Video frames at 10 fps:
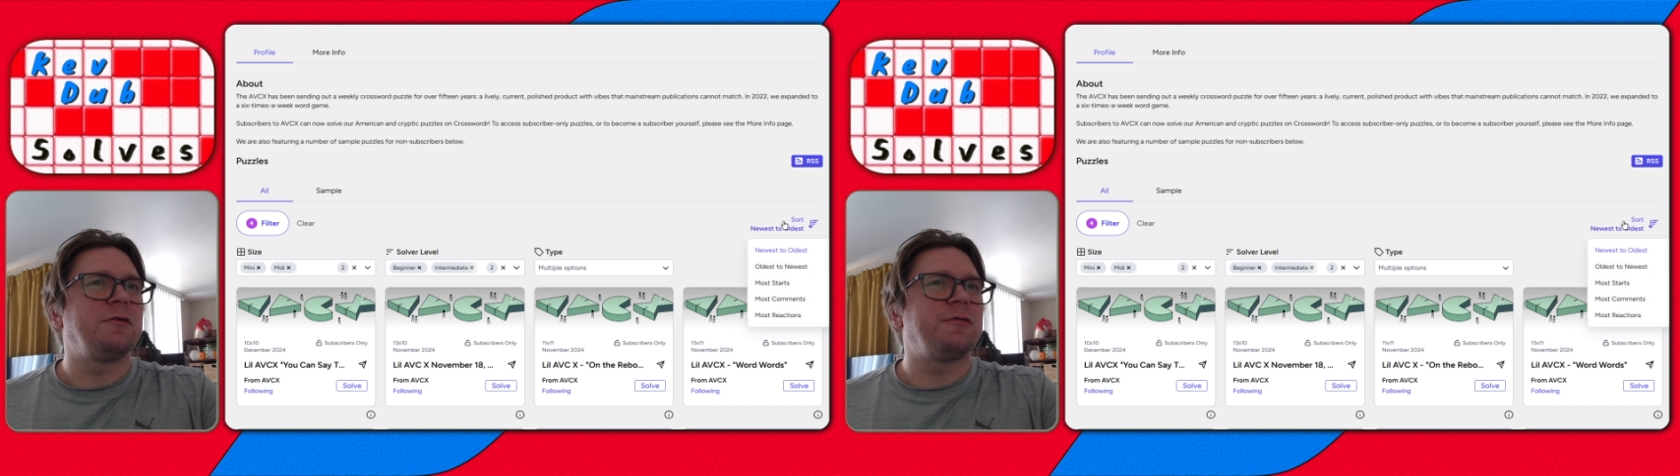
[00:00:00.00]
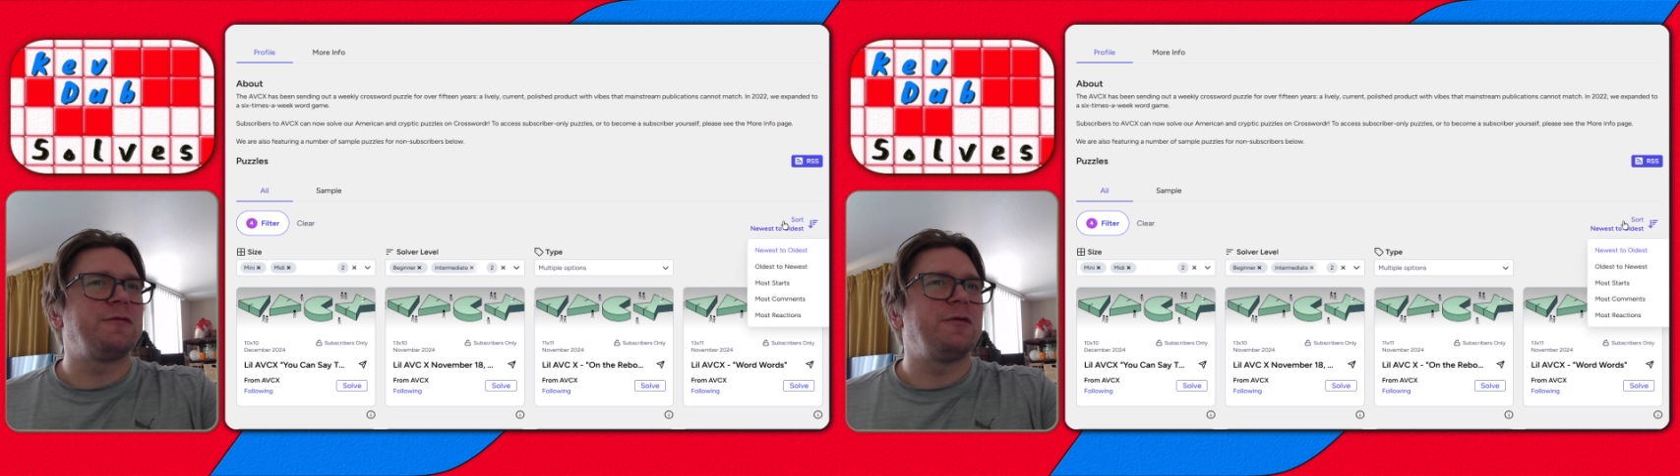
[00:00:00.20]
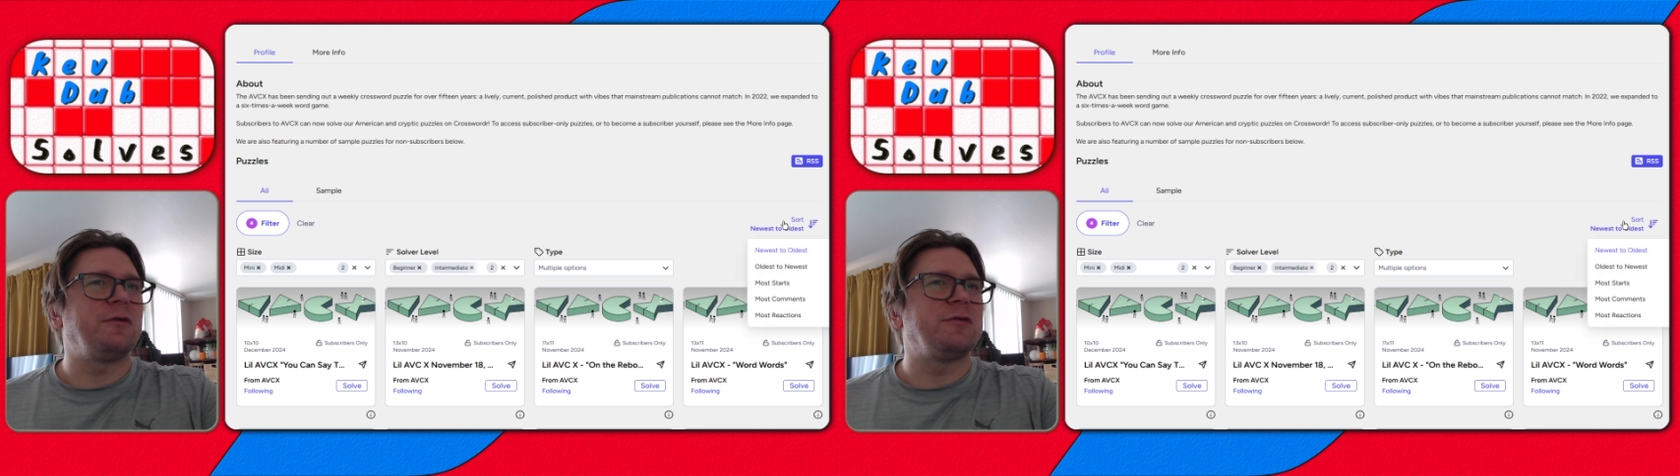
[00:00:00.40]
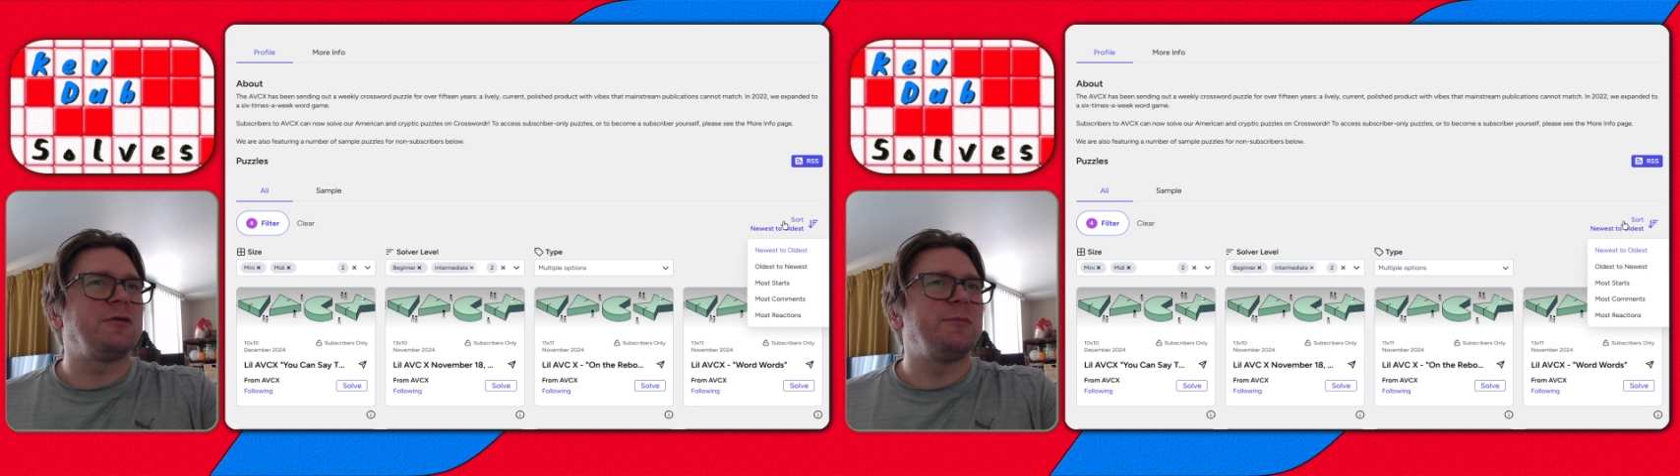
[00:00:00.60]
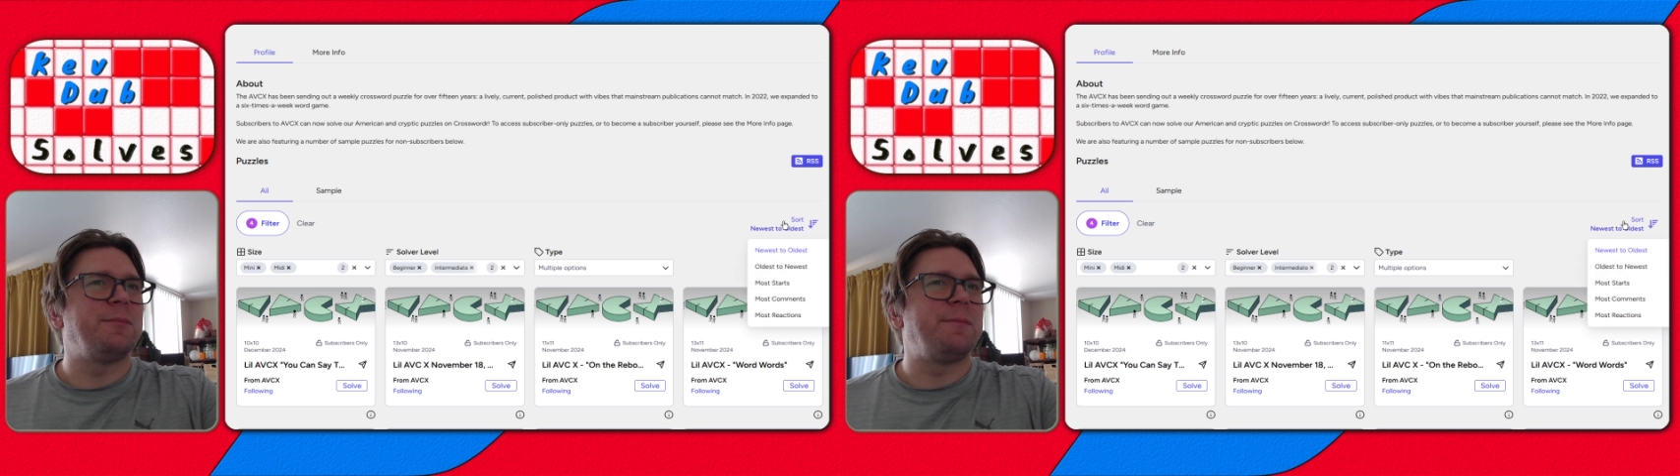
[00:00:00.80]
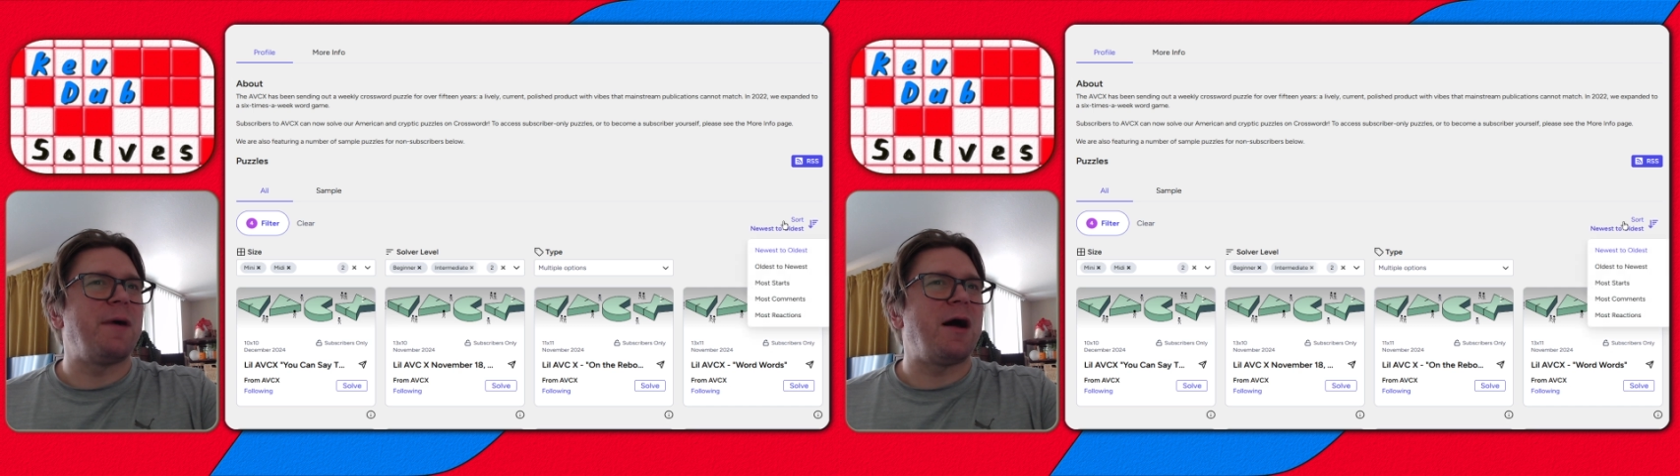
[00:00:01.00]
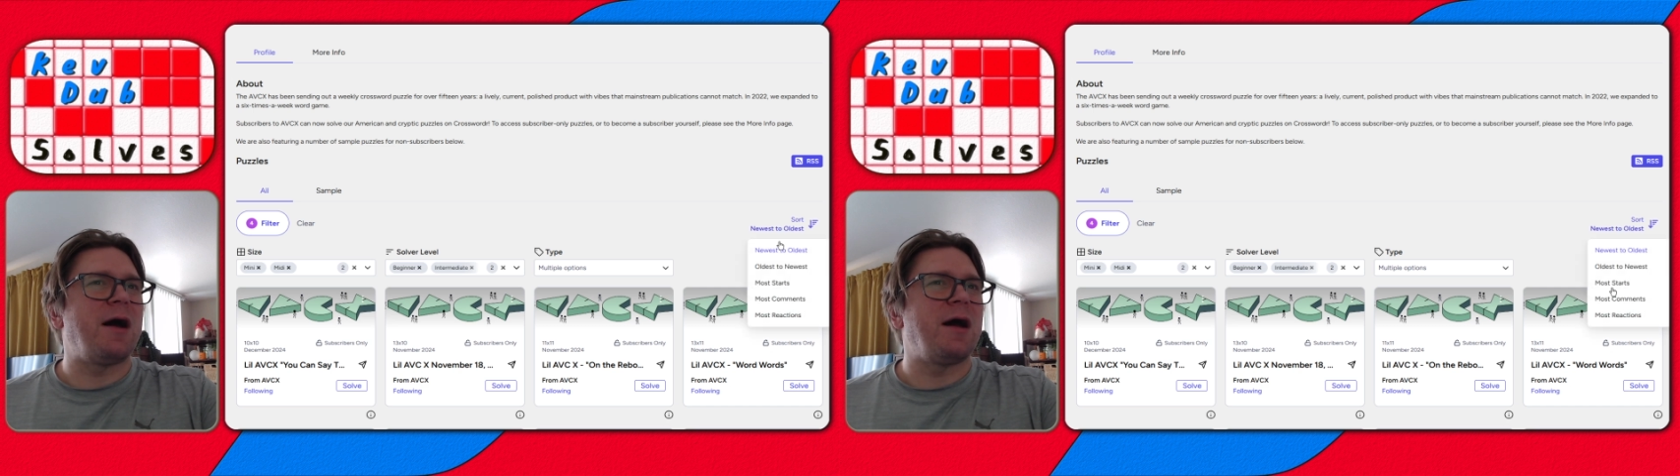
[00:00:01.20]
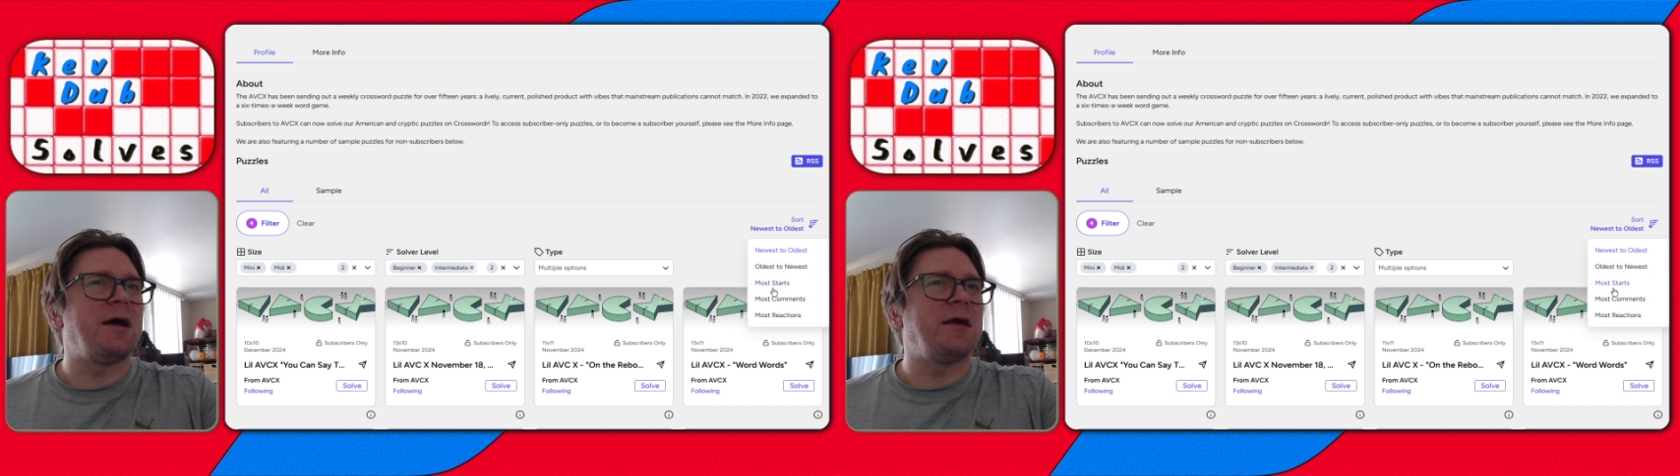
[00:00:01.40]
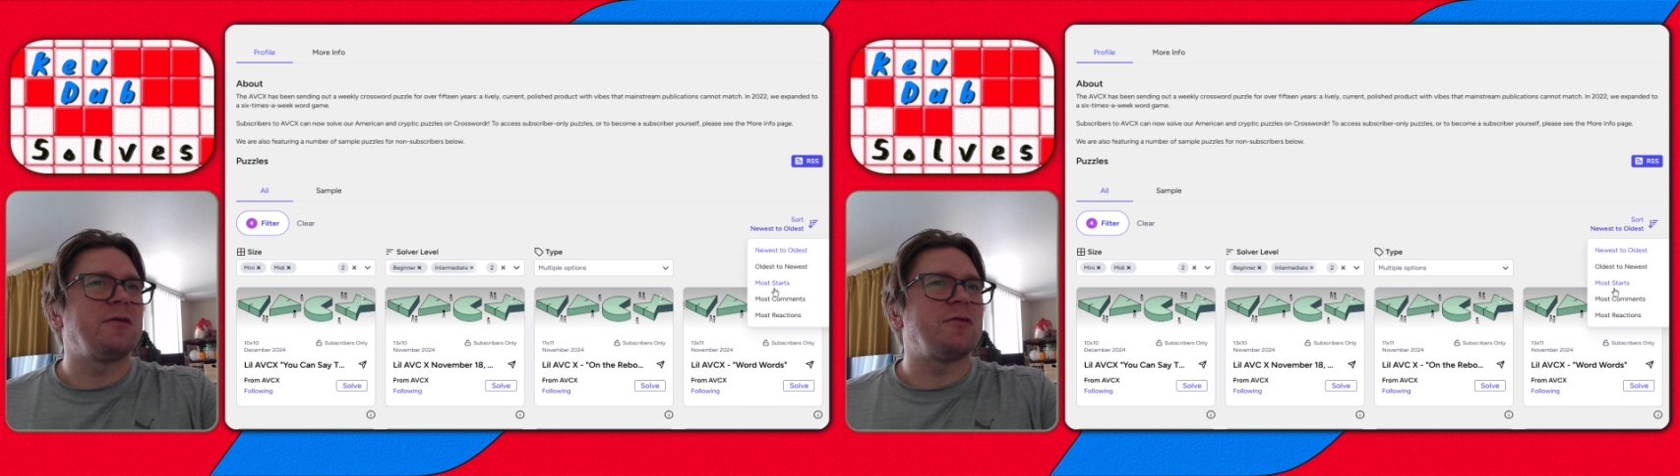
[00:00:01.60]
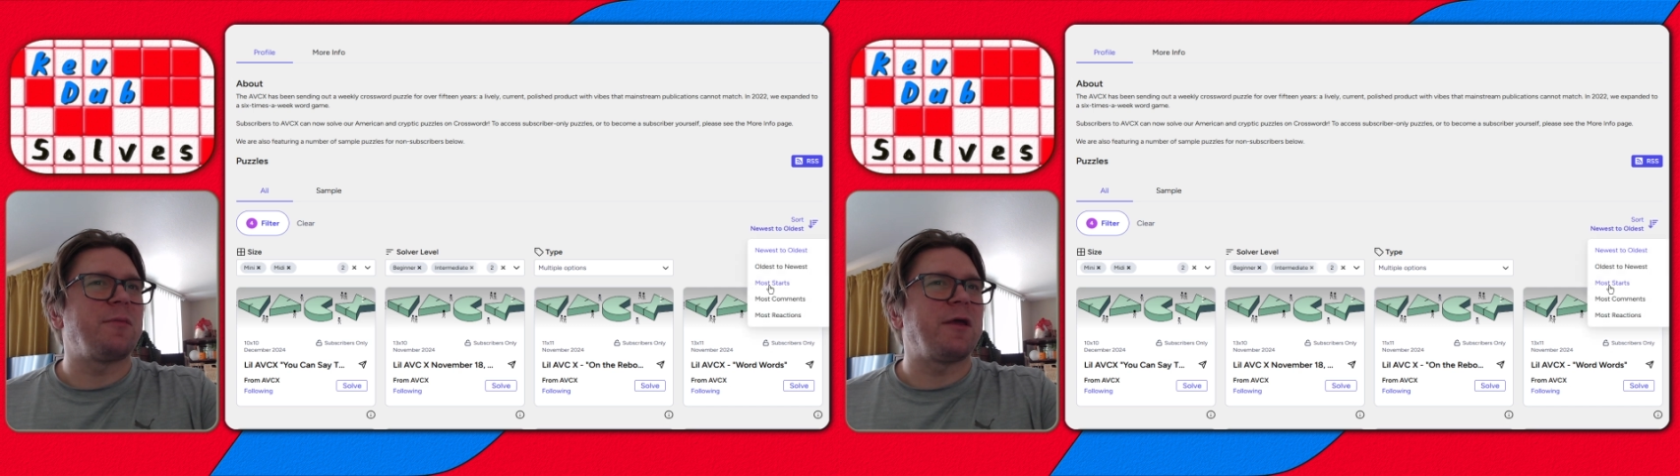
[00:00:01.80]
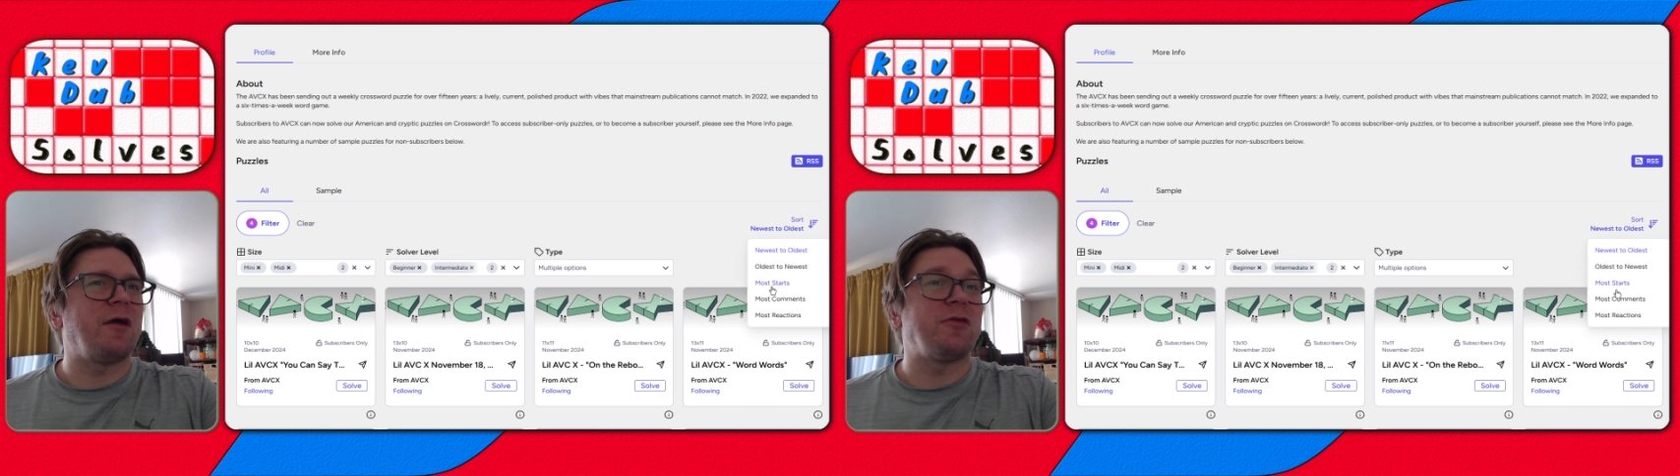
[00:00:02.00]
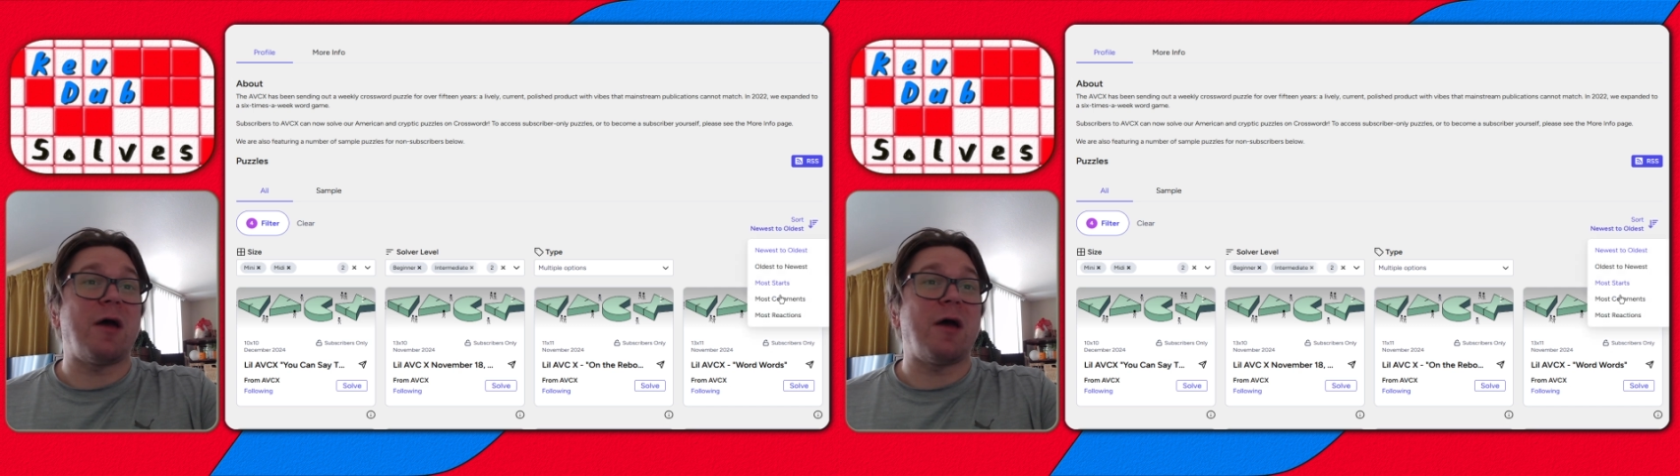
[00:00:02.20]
filter by something else.